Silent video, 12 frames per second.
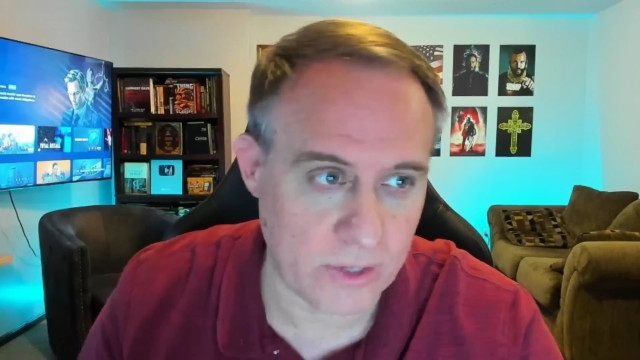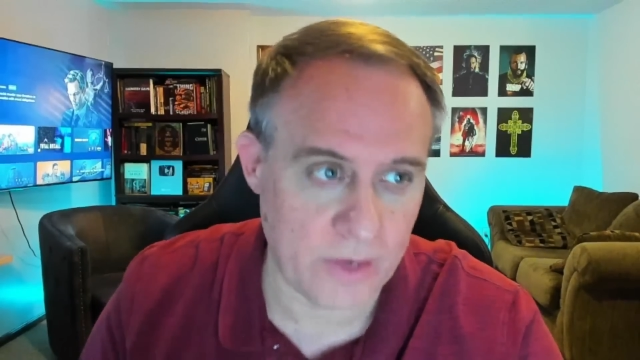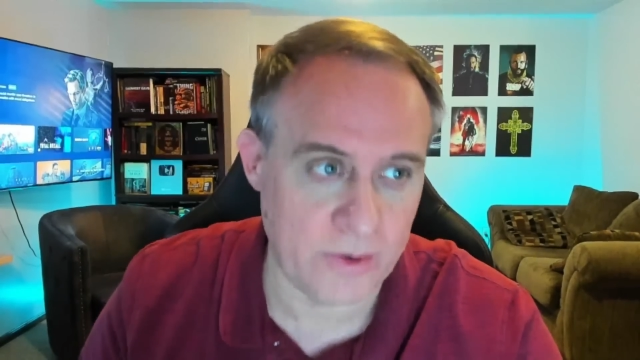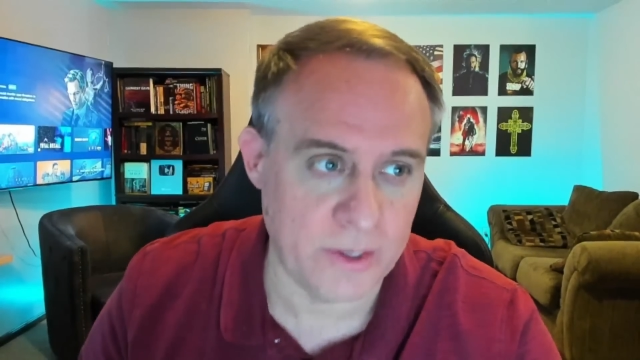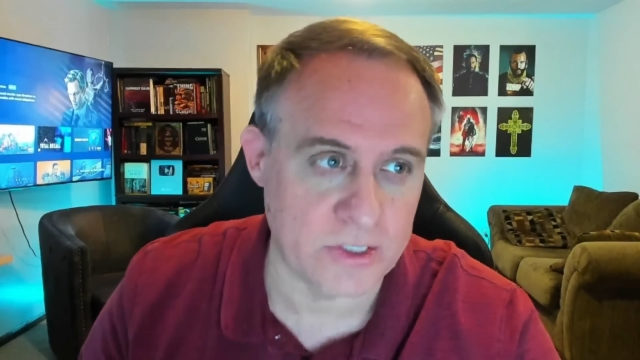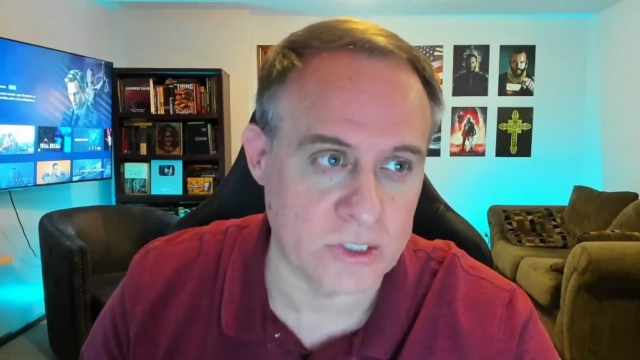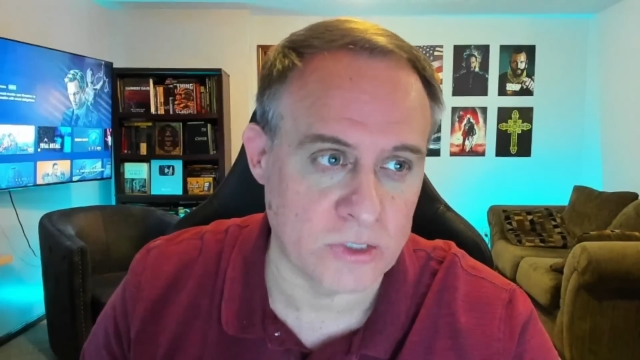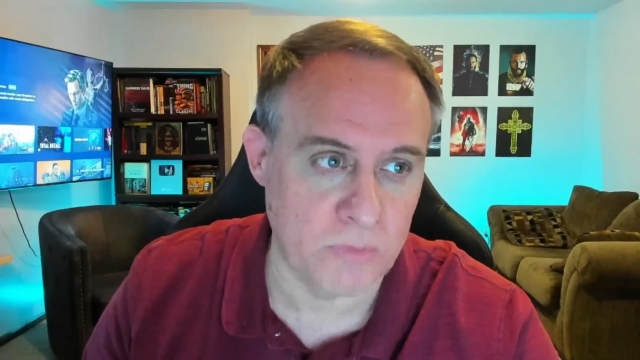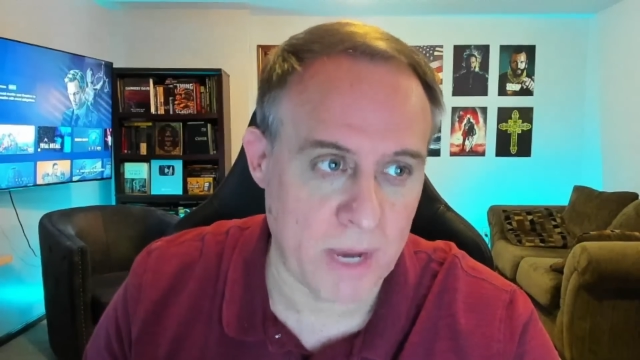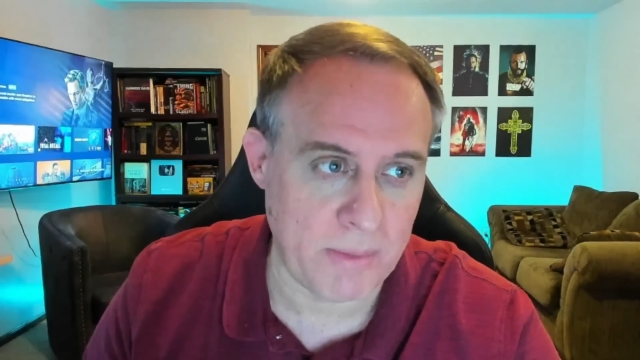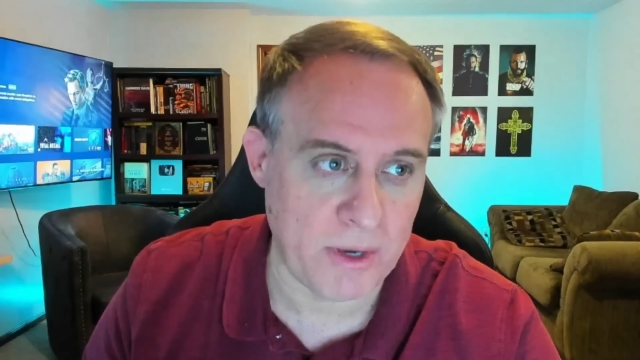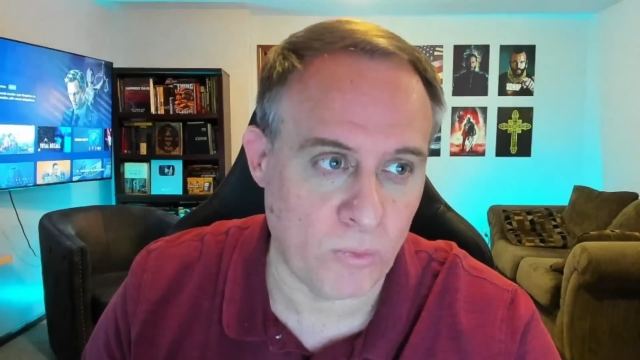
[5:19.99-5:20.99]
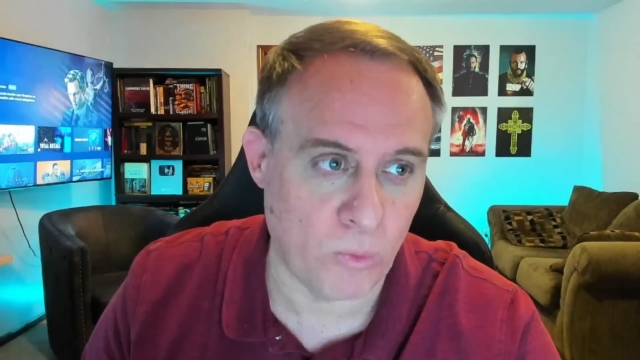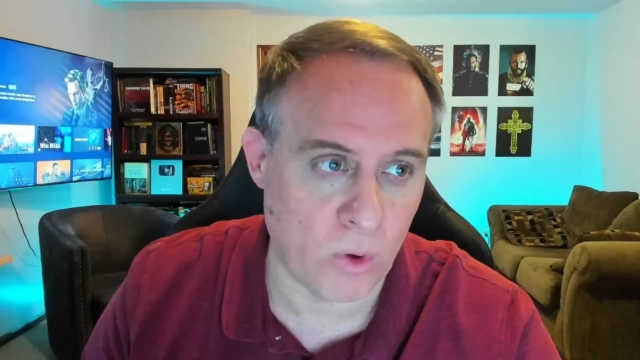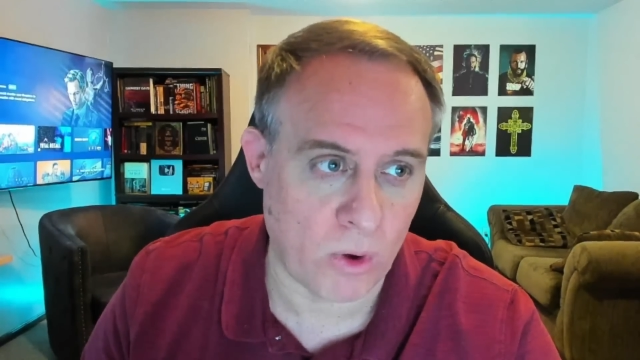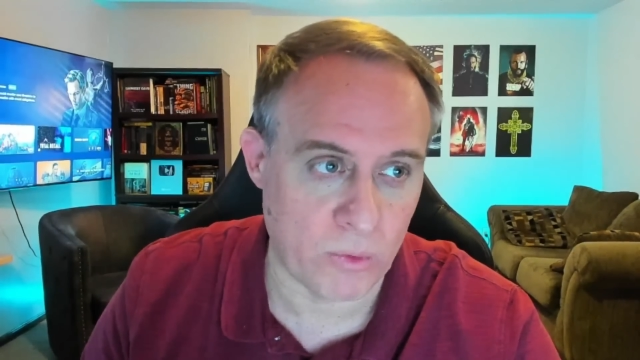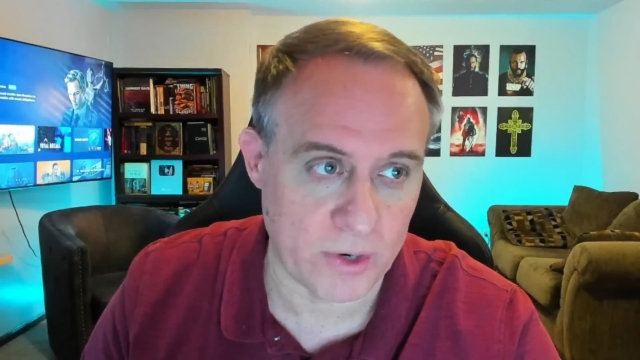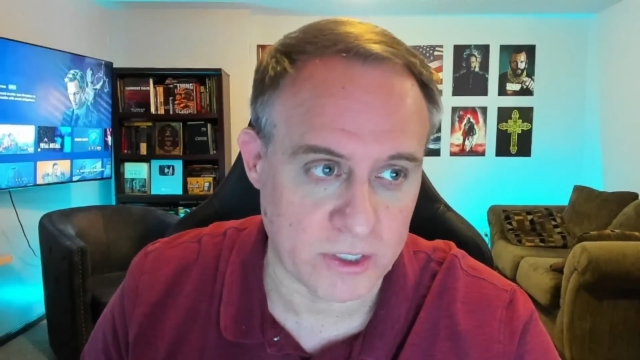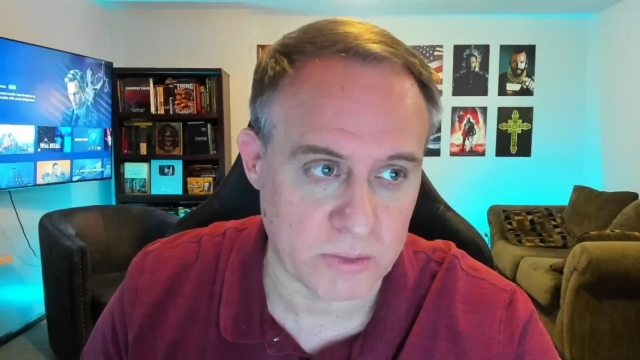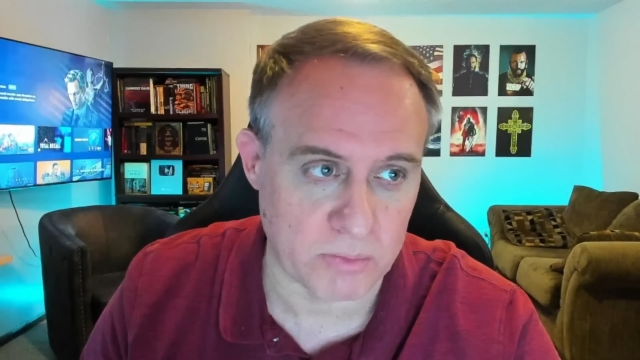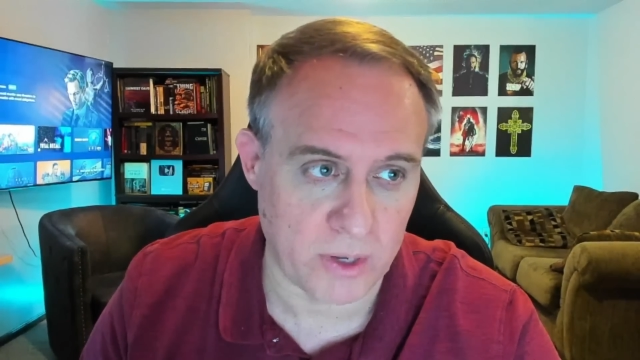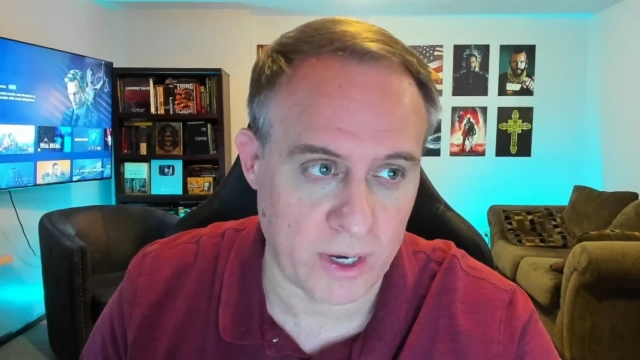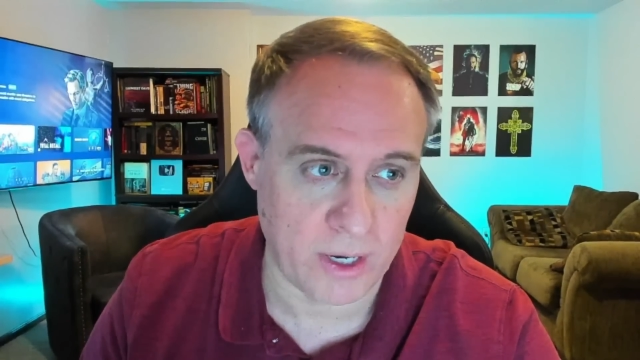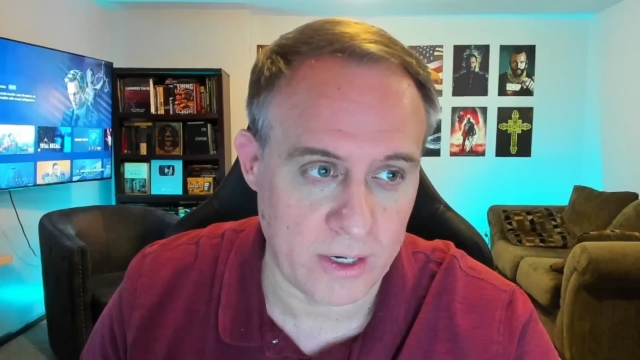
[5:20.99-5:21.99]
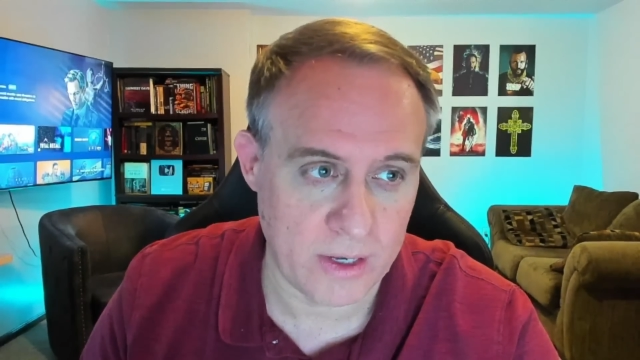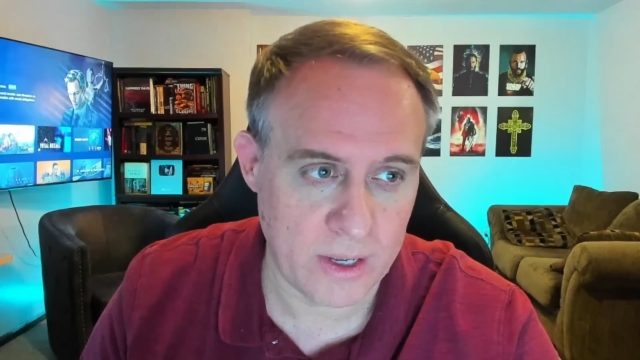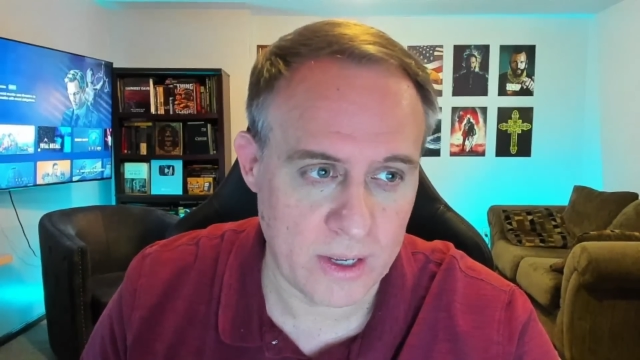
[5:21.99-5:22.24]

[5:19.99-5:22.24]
And this is maybe what would explain